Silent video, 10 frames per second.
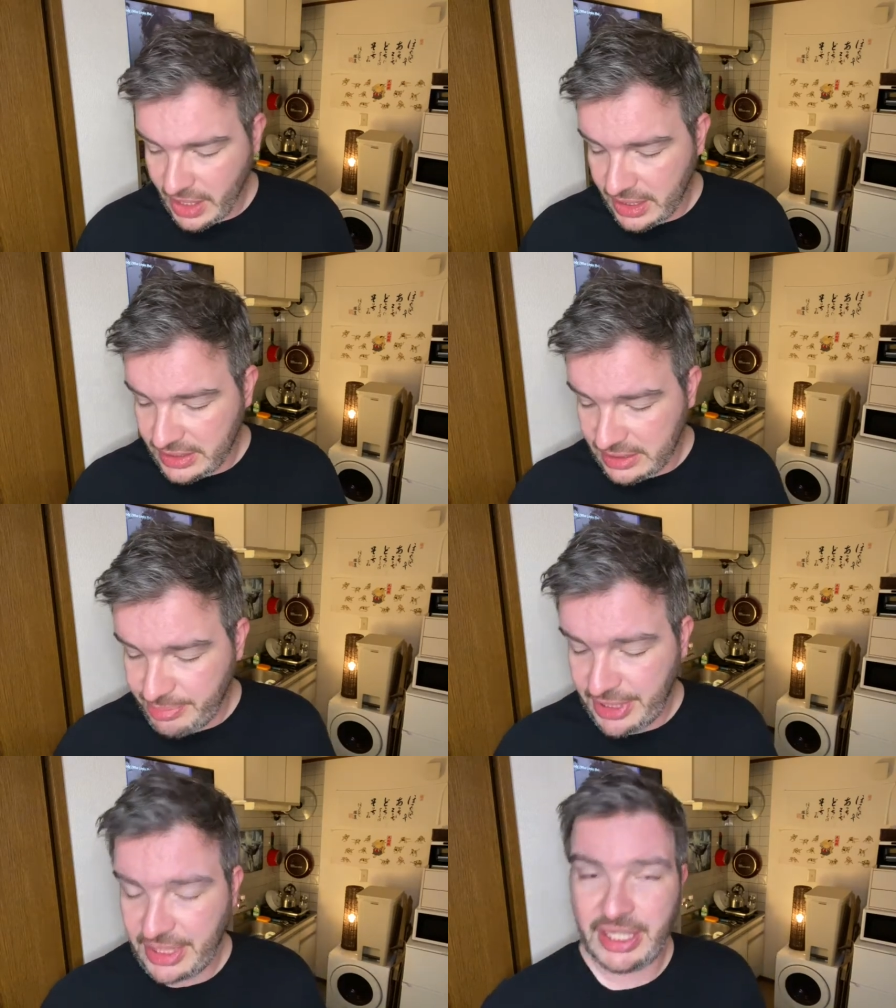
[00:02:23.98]

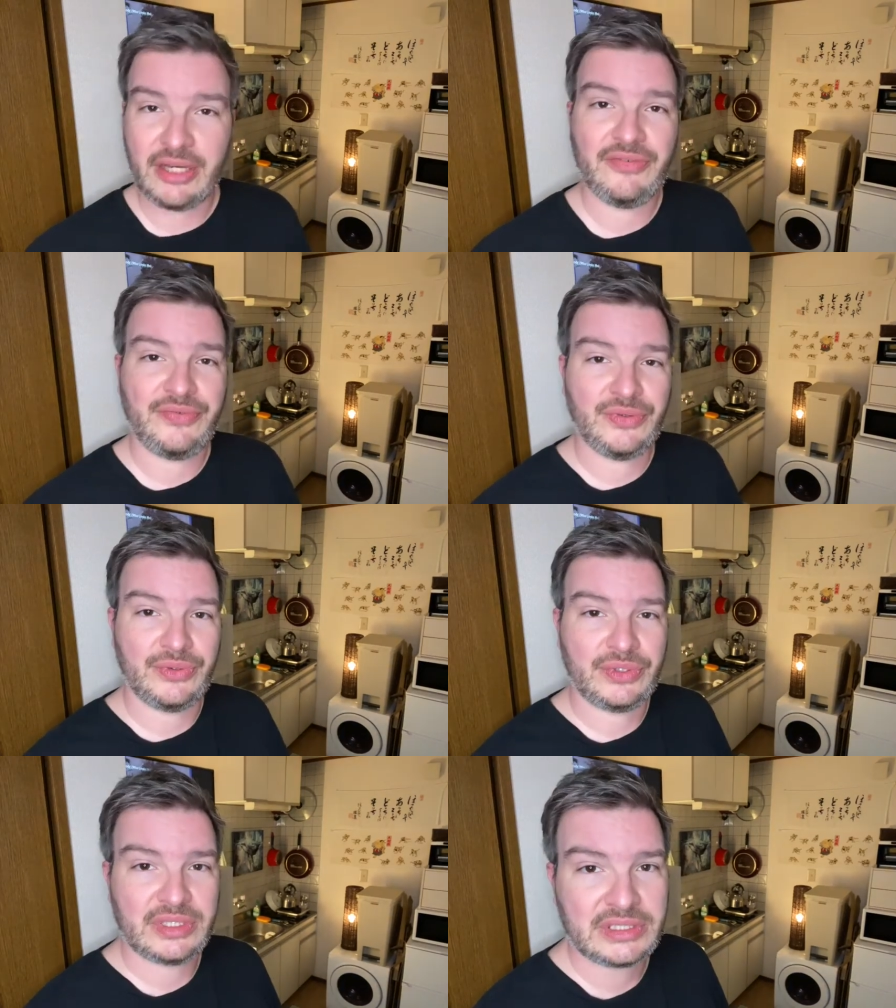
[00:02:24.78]
Speaking of
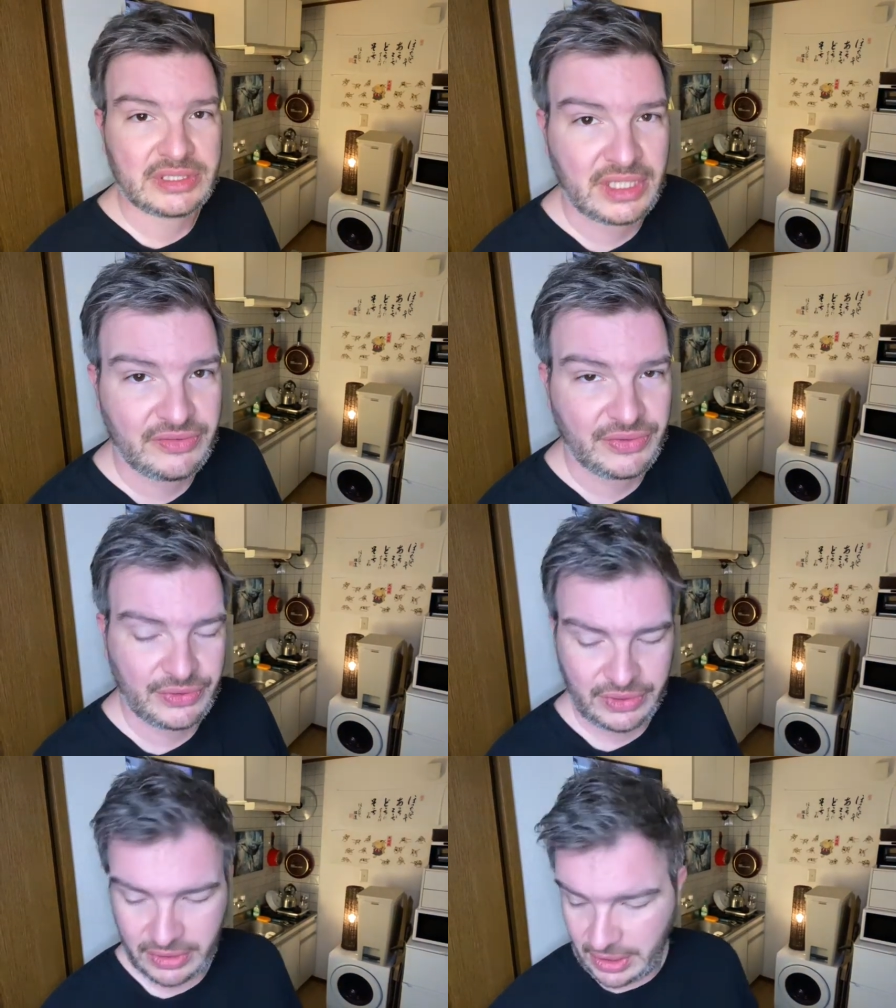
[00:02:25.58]
food, this is not
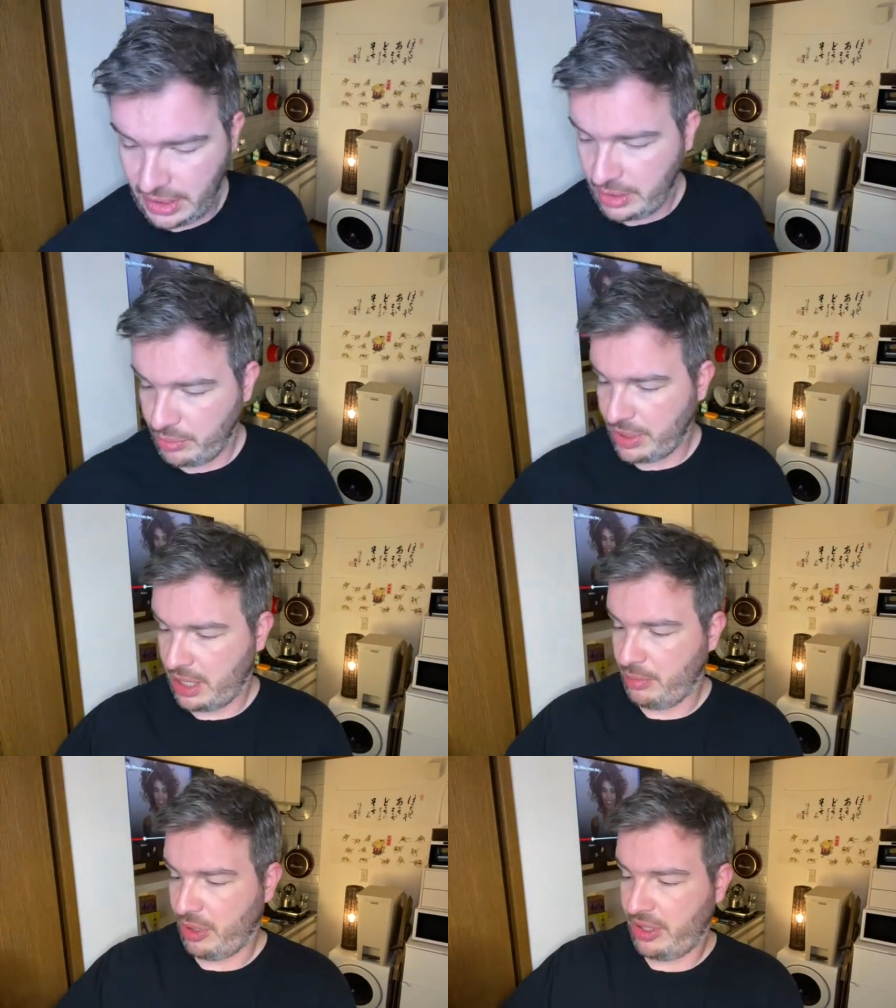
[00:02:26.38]
food, but I
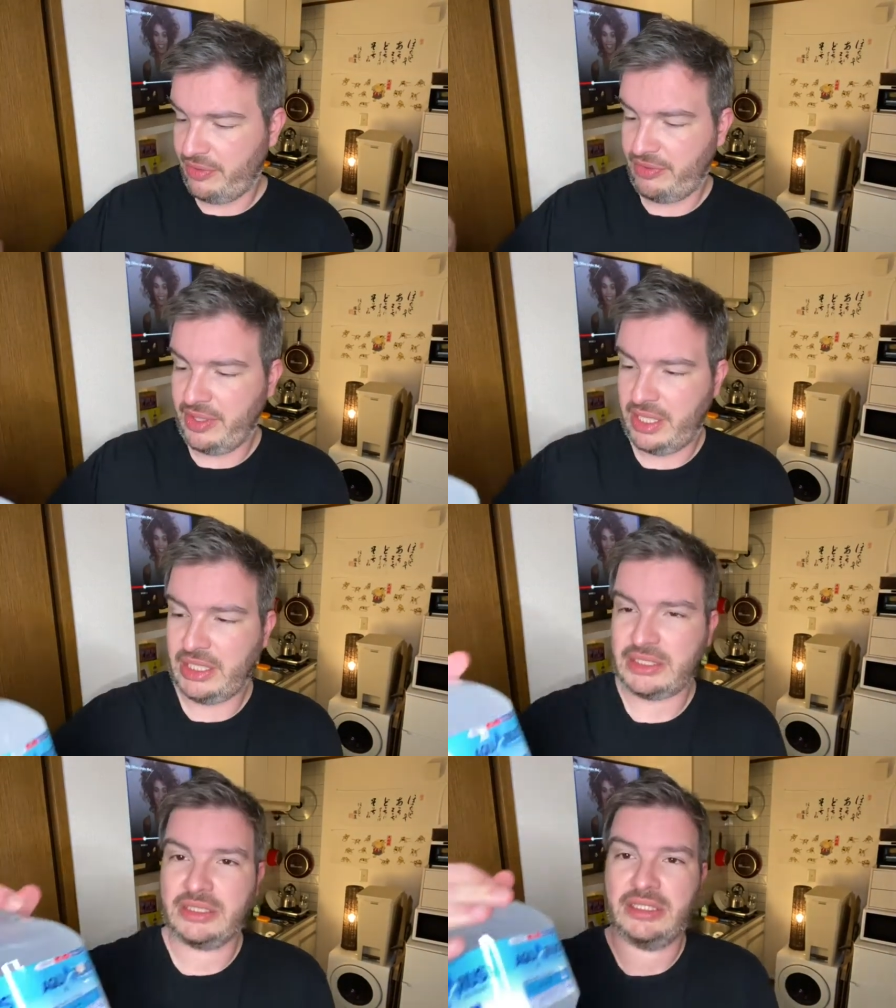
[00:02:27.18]
bought
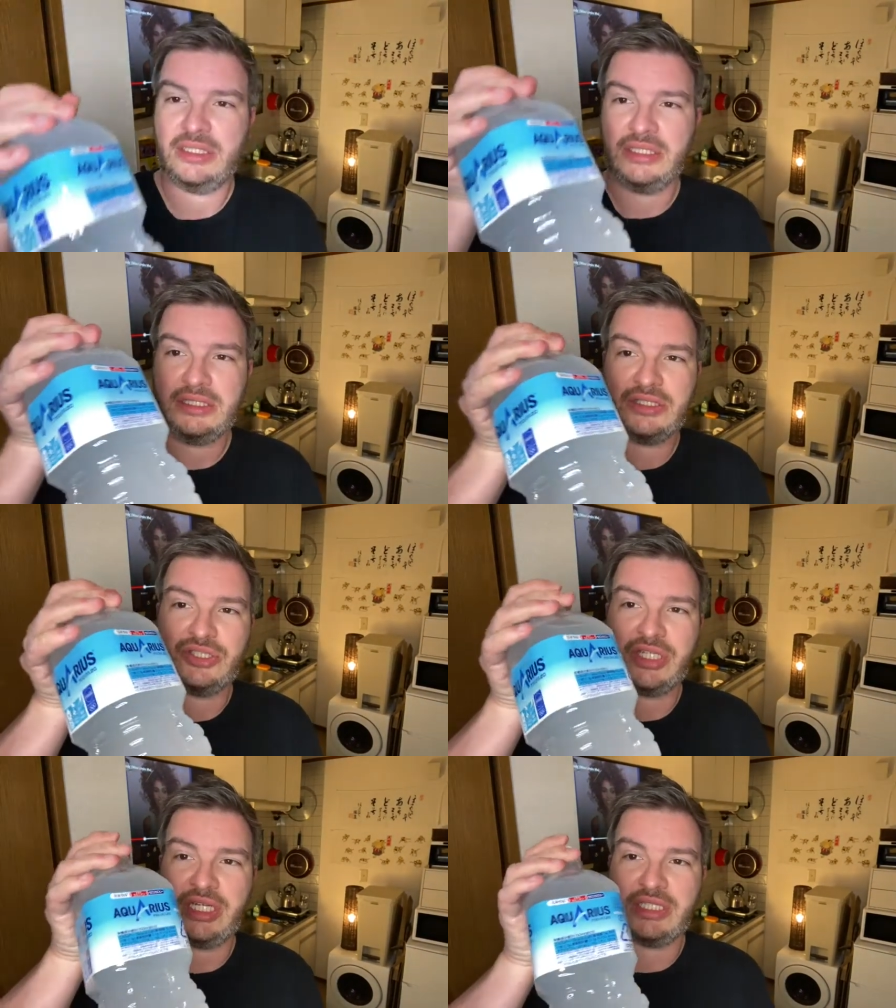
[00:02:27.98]
this this is
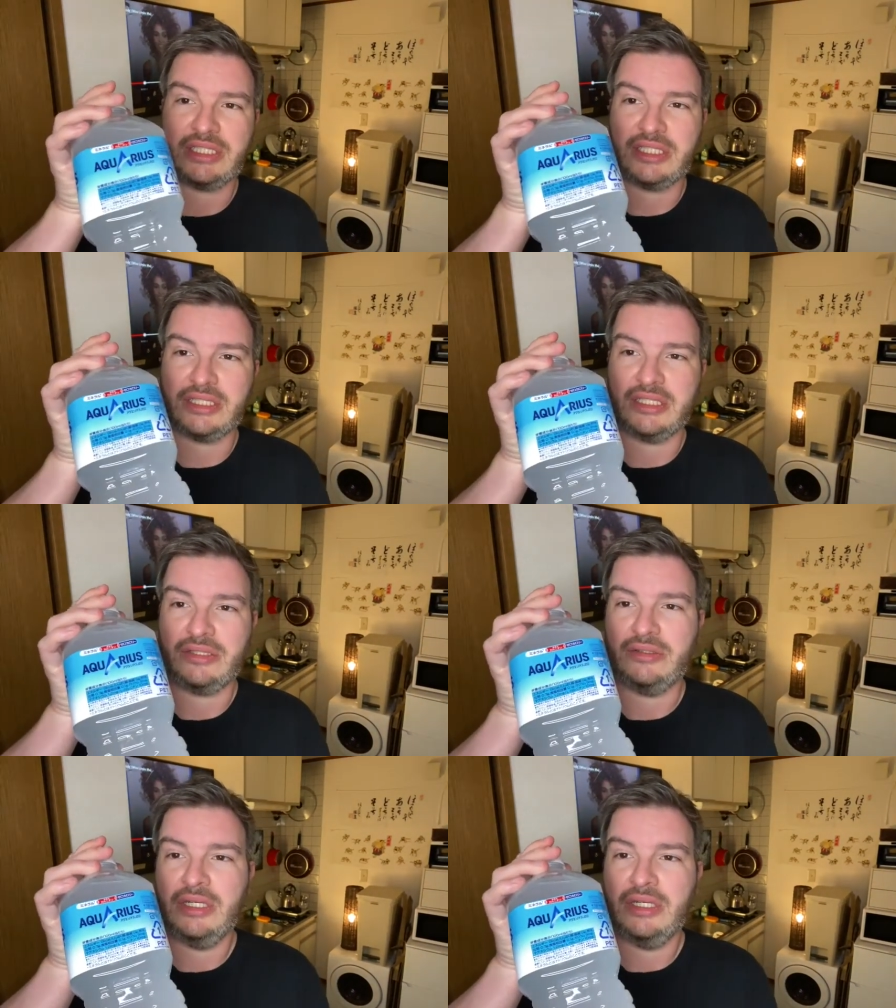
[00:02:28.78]
gigantic, though.